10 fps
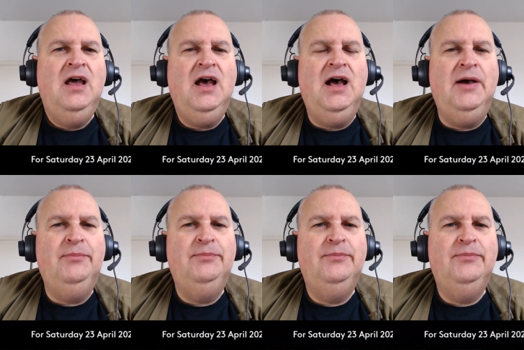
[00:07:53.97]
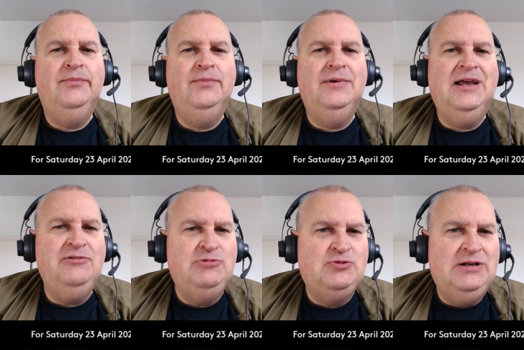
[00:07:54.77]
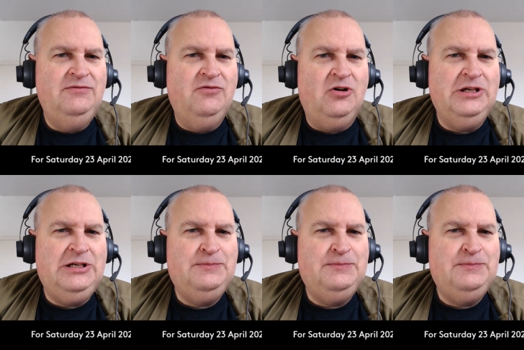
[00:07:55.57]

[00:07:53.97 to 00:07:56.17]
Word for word: Um, and it was really foggy.